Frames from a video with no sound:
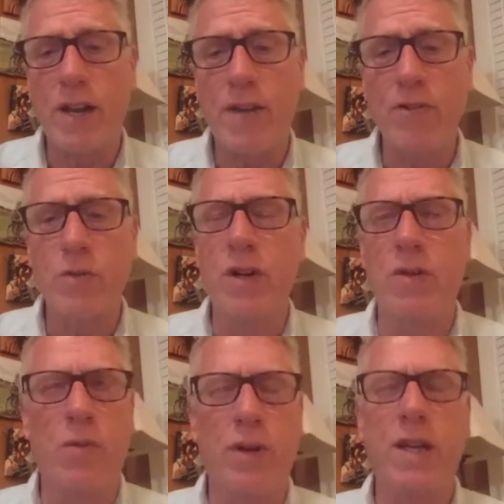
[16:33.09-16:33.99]
That was one of the
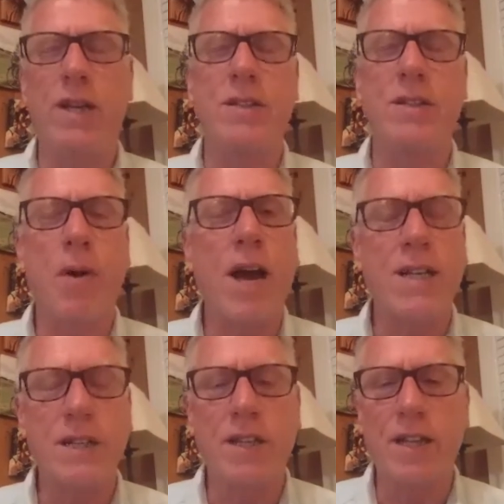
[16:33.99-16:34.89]
really
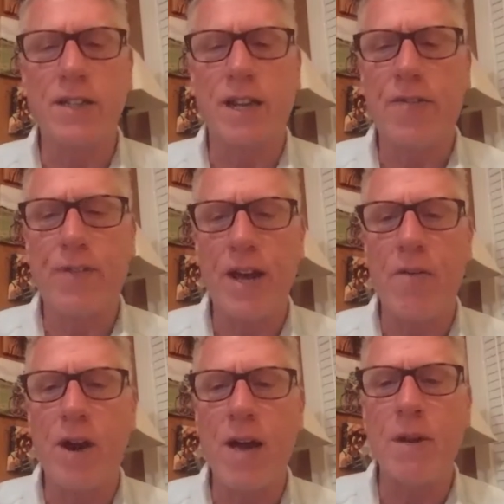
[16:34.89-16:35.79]
surprising things that I found
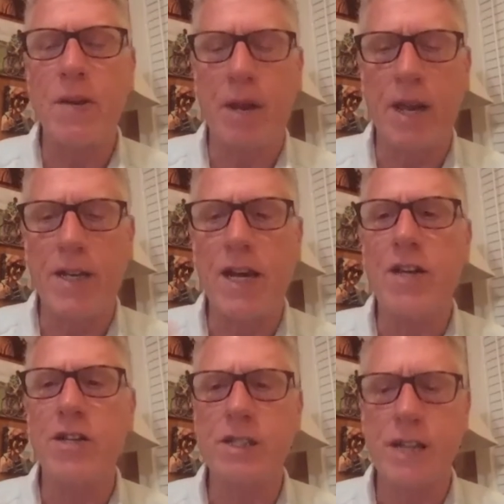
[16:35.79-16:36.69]
were how many
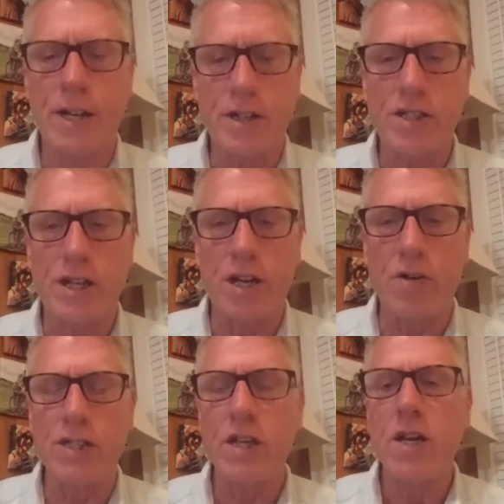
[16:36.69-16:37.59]
plantations had
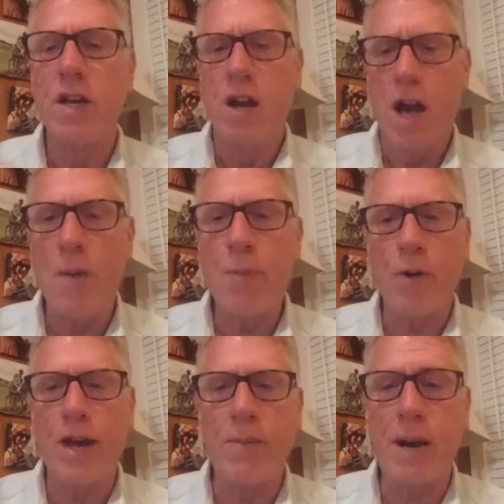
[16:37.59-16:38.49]
distilleries mm-hmm.
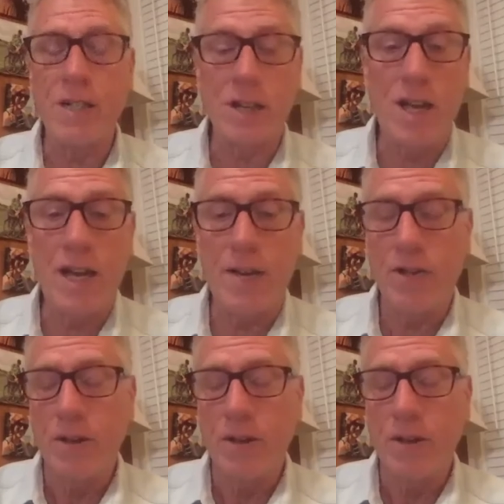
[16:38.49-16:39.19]
operated by slaves.